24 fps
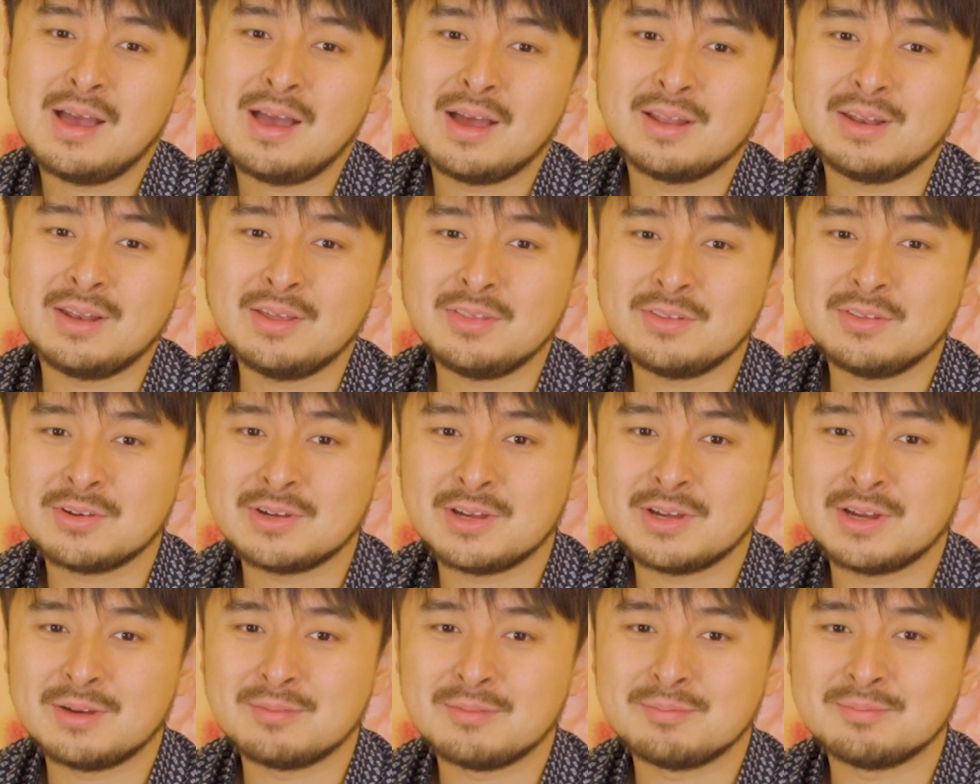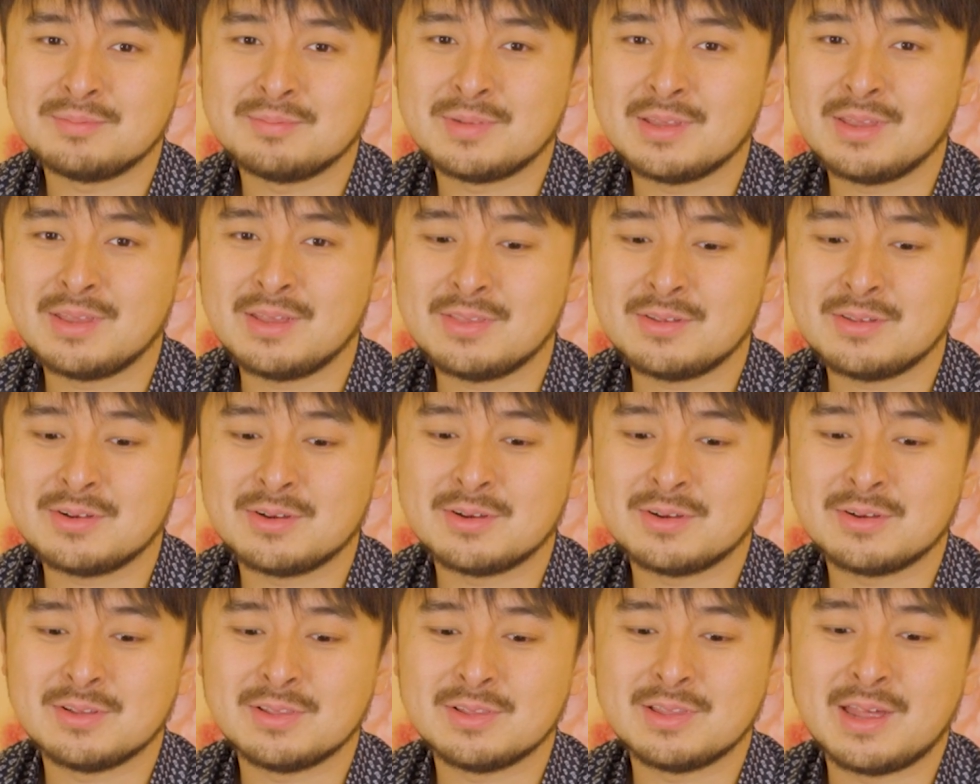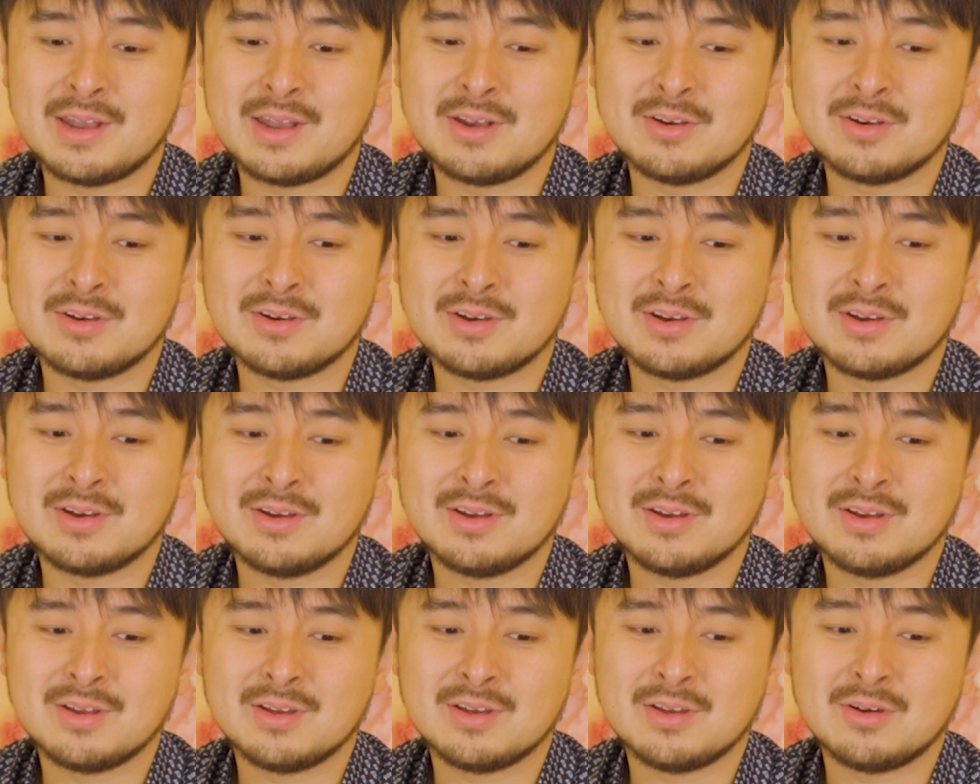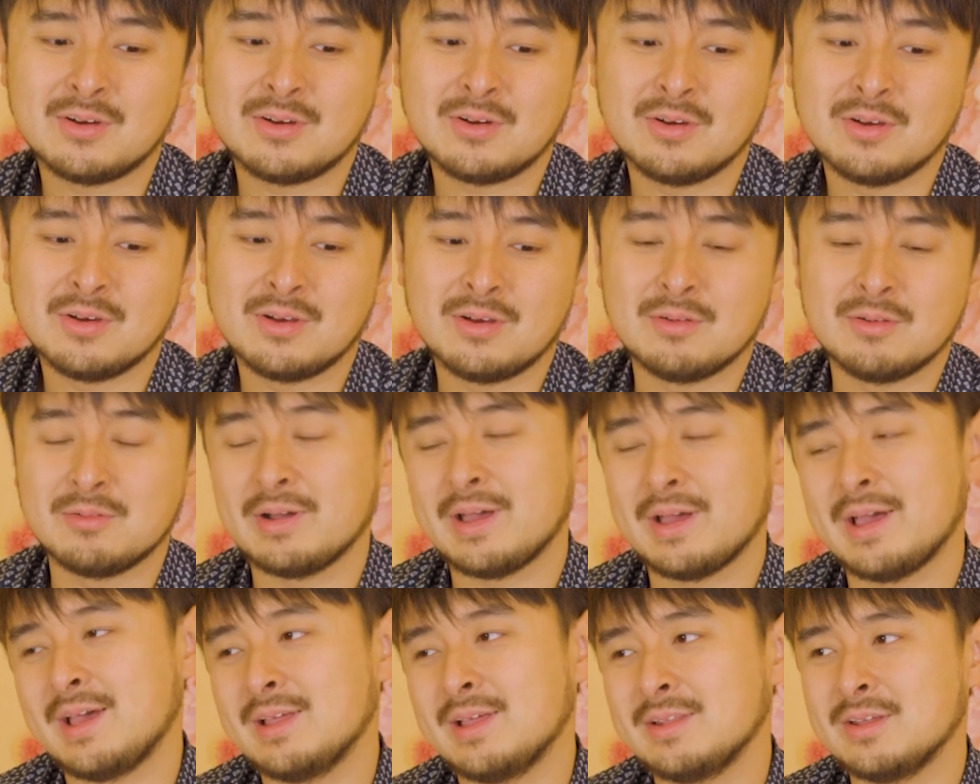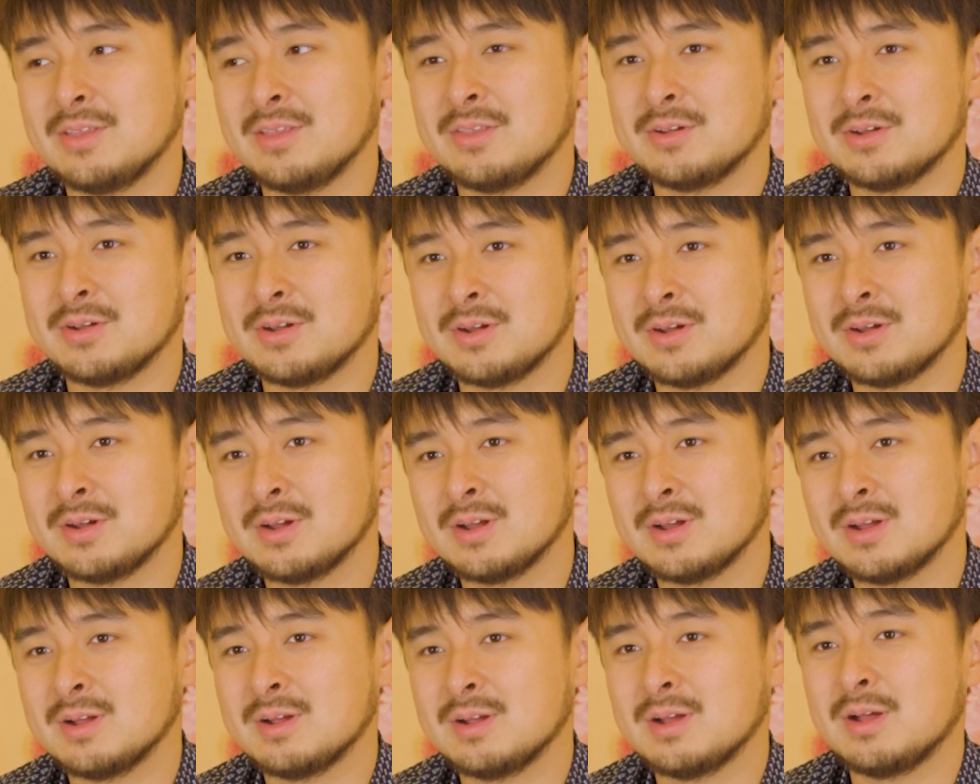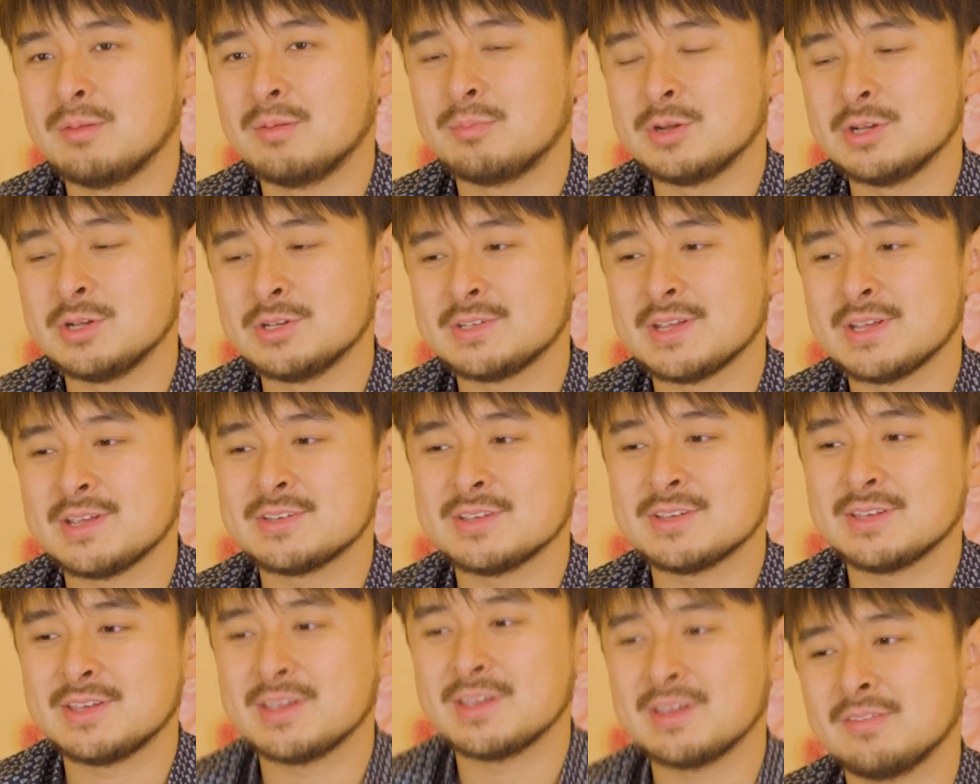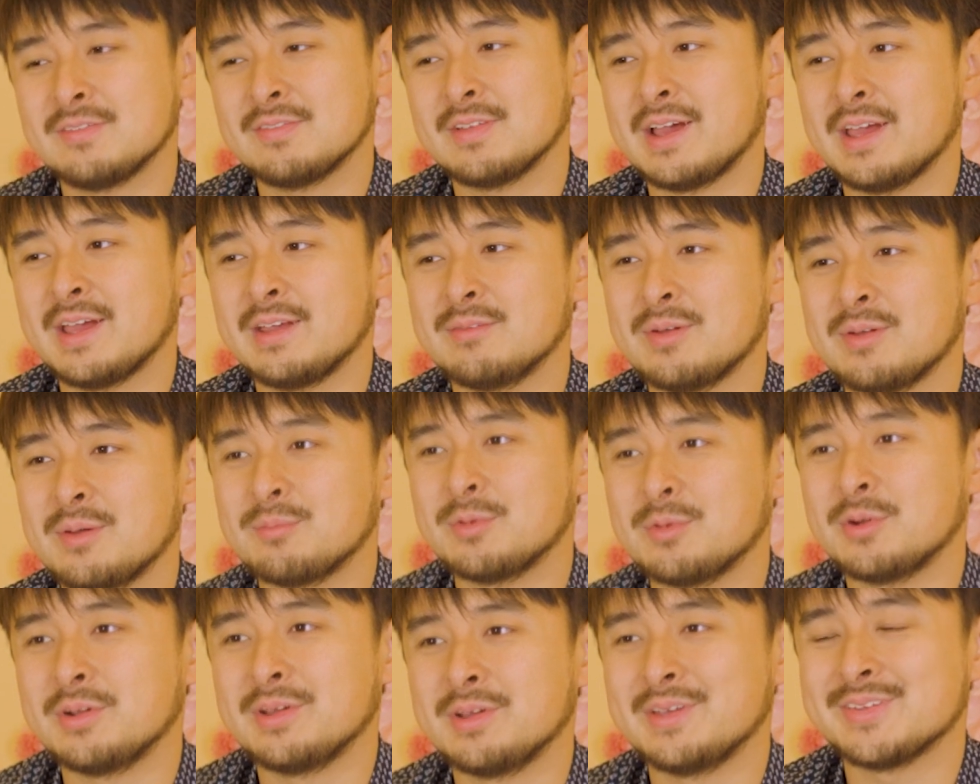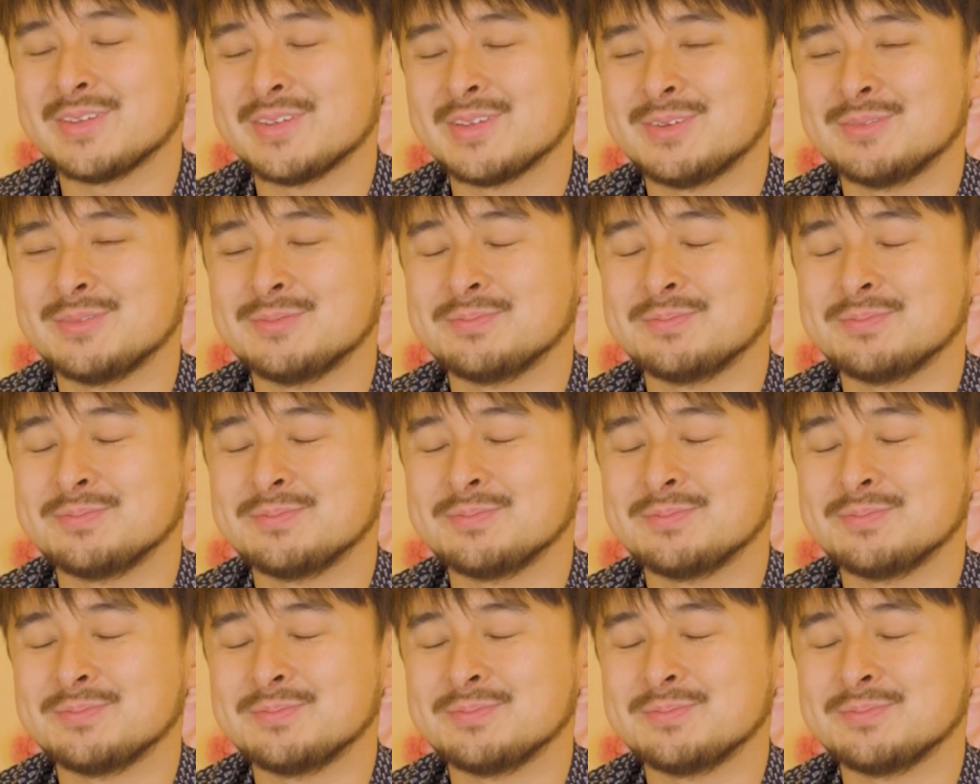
another letter, or another appreciation gift I remember is